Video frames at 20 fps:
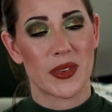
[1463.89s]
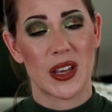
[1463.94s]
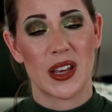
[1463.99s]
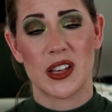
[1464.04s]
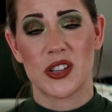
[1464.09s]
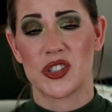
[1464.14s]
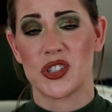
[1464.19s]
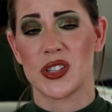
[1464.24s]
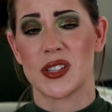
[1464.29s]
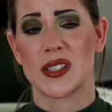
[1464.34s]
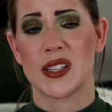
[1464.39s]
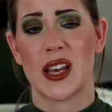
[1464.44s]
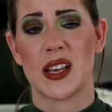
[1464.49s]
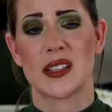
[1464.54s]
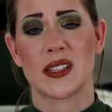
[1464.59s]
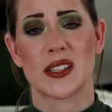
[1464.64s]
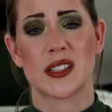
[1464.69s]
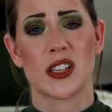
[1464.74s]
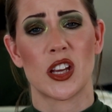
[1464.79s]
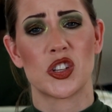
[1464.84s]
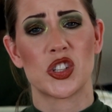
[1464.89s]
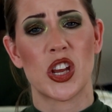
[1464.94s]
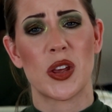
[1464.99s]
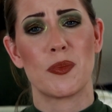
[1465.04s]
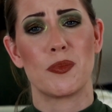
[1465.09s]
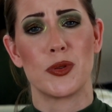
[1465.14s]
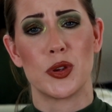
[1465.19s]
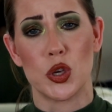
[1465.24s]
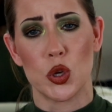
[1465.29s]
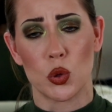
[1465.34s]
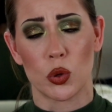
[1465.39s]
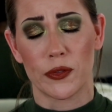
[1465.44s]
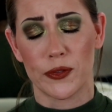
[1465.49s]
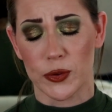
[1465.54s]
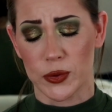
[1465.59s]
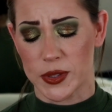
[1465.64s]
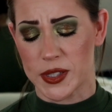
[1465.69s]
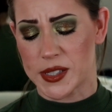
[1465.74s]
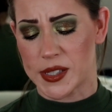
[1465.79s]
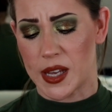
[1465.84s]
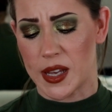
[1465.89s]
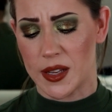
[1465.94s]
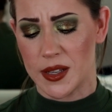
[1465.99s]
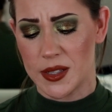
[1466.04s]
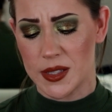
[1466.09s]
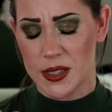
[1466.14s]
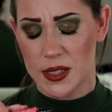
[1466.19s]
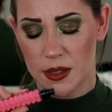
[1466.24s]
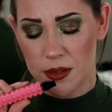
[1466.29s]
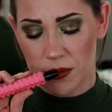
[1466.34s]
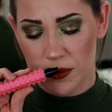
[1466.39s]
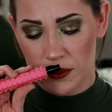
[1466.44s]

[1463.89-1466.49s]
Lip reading: It just has such a beautiful scent.